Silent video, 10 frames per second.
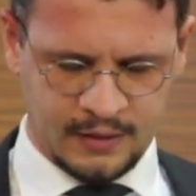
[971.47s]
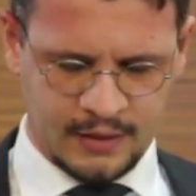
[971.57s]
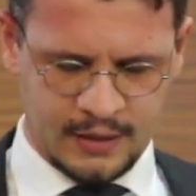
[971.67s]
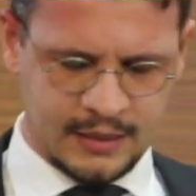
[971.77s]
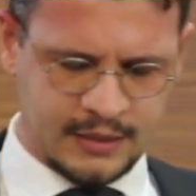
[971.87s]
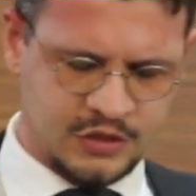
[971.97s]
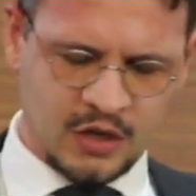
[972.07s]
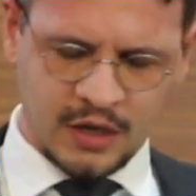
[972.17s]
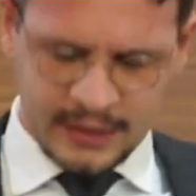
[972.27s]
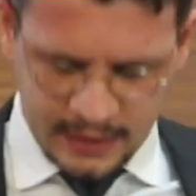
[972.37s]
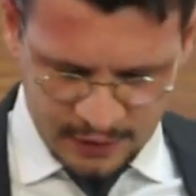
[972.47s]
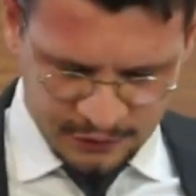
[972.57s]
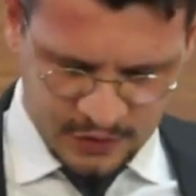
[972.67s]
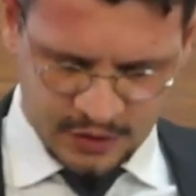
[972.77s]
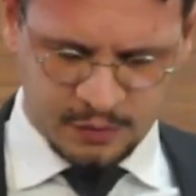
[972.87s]
It is not enough
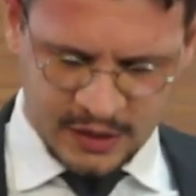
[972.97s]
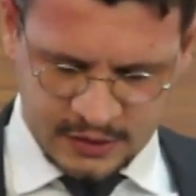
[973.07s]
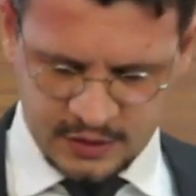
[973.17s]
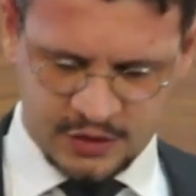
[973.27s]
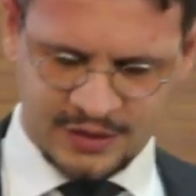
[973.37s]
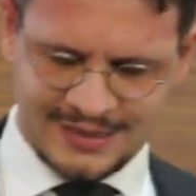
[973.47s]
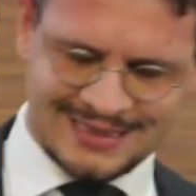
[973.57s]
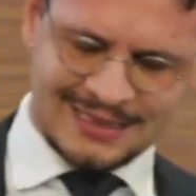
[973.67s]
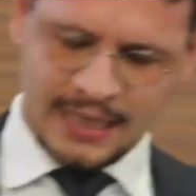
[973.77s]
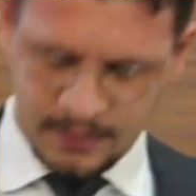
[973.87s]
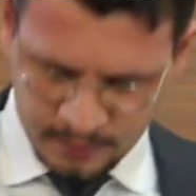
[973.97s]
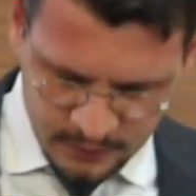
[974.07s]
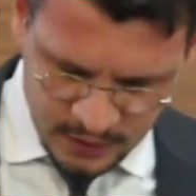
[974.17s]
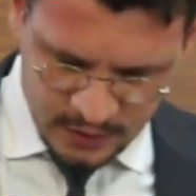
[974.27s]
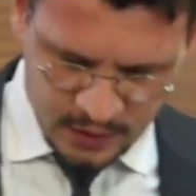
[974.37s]
to commit to
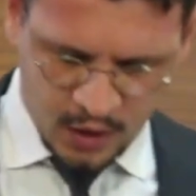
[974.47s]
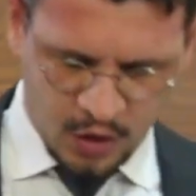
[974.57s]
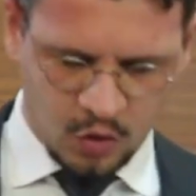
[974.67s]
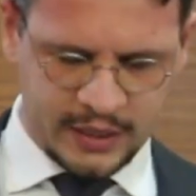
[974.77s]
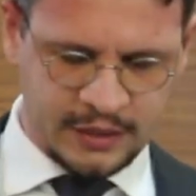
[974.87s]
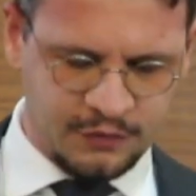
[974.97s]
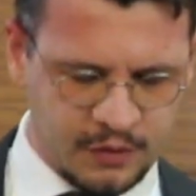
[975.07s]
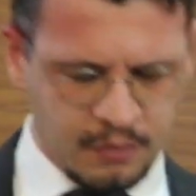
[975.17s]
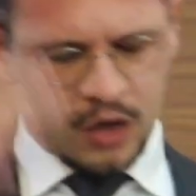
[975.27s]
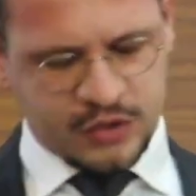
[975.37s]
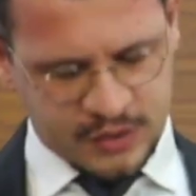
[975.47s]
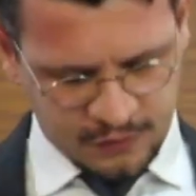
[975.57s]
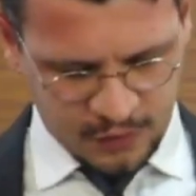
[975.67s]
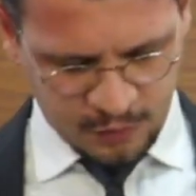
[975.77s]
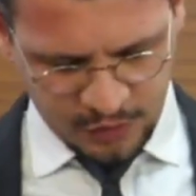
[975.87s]
some or even most of
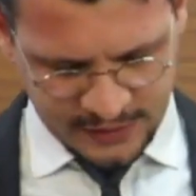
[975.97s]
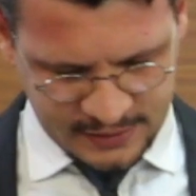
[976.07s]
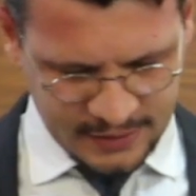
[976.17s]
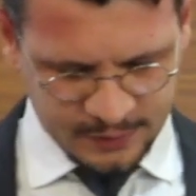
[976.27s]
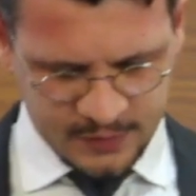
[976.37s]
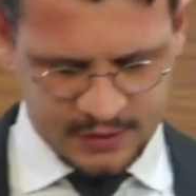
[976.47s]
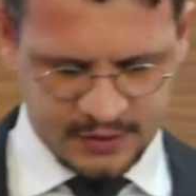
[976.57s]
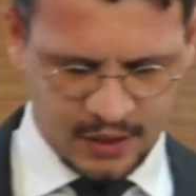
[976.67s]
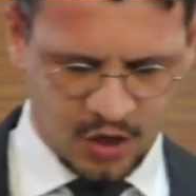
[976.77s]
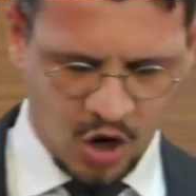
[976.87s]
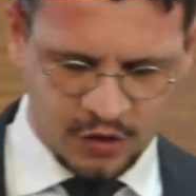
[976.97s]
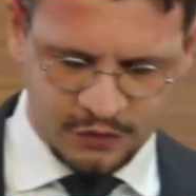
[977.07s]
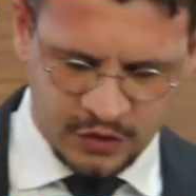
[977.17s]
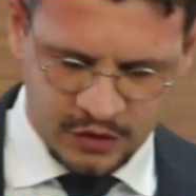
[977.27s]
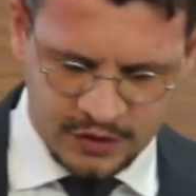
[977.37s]
the precepts. A
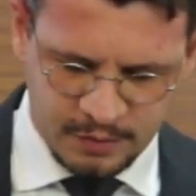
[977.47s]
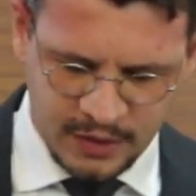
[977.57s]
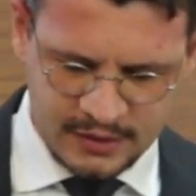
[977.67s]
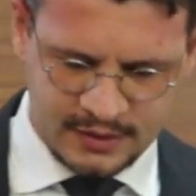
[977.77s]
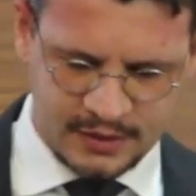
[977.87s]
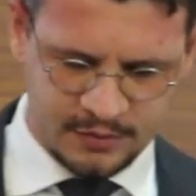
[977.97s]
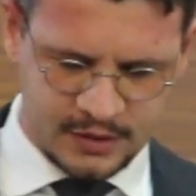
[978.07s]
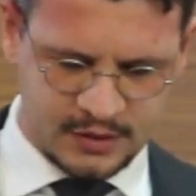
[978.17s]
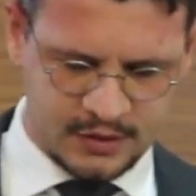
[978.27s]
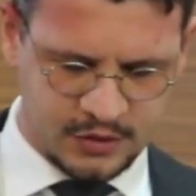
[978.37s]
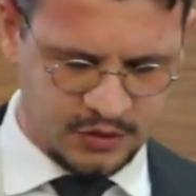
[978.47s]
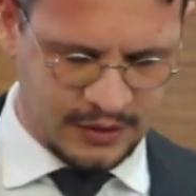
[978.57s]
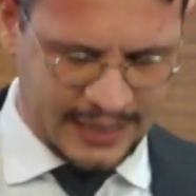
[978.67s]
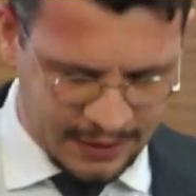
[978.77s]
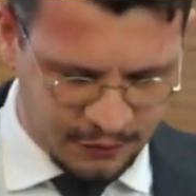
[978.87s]
convert must commit to
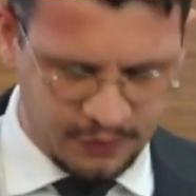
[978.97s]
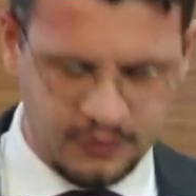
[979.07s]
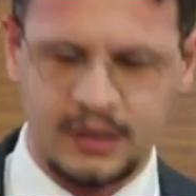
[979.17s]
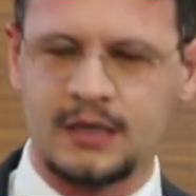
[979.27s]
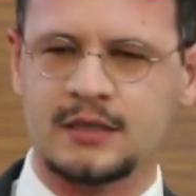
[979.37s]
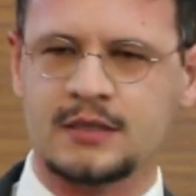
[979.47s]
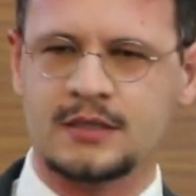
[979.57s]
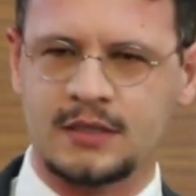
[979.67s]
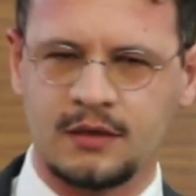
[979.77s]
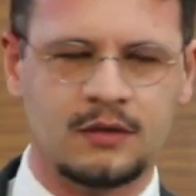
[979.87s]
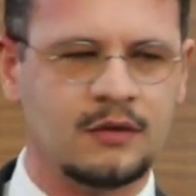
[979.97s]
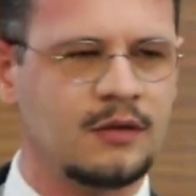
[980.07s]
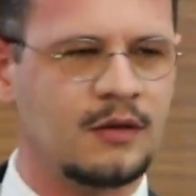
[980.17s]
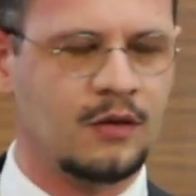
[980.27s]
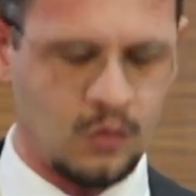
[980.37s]
every single
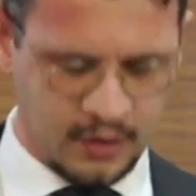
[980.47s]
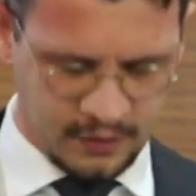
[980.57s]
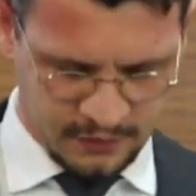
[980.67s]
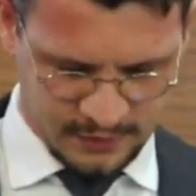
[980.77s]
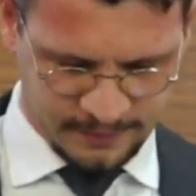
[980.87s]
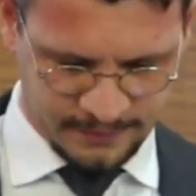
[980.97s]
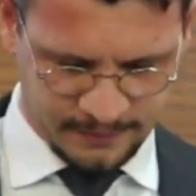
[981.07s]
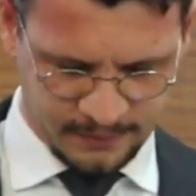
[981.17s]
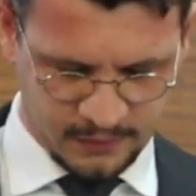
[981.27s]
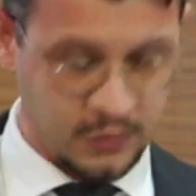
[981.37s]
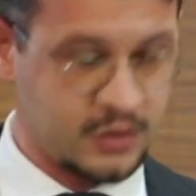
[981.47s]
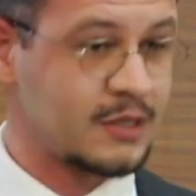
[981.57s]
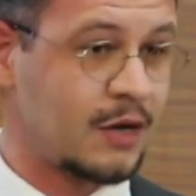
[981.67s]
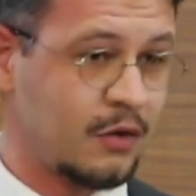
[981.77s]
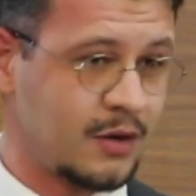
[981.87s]
one of them, which is
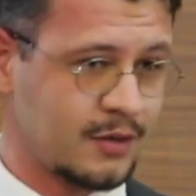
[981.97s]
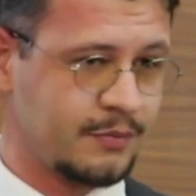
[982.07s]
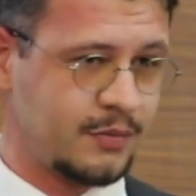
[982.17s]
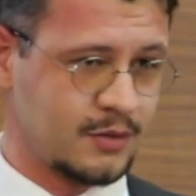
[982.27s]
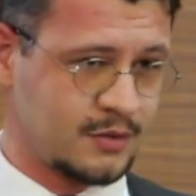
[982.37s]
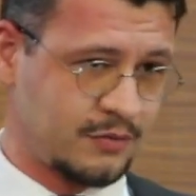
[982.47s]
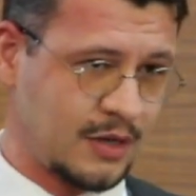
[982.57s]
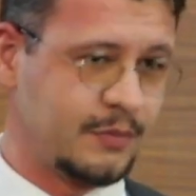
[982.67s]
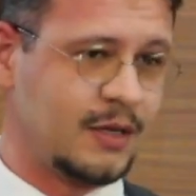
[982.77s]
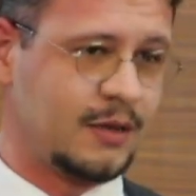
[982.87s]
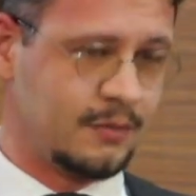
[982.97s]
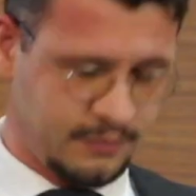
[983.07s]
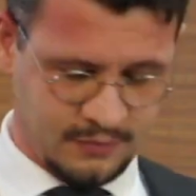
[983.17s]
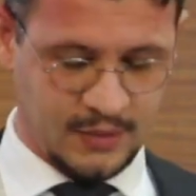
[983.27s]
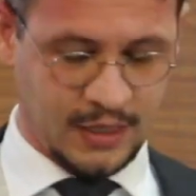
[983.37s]
ironic because of how many
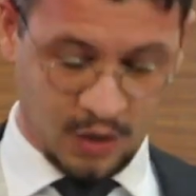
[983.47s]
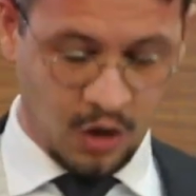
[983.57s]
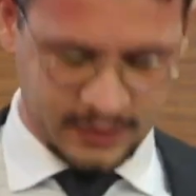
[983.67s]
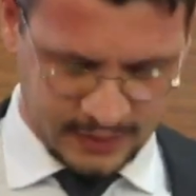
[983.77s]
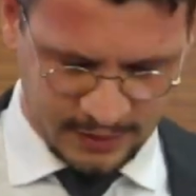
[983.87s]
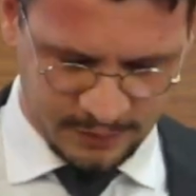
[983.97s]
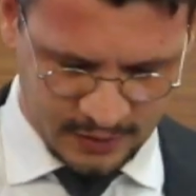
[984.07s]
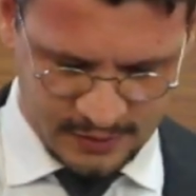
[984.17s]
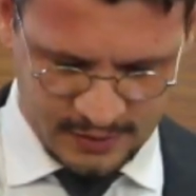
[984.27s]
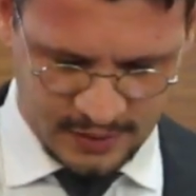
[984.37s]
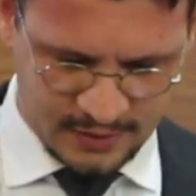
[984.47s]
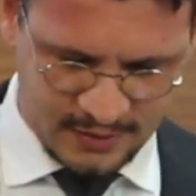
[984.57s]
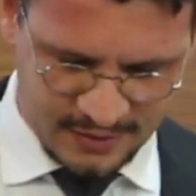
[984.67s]
they can't keep these days.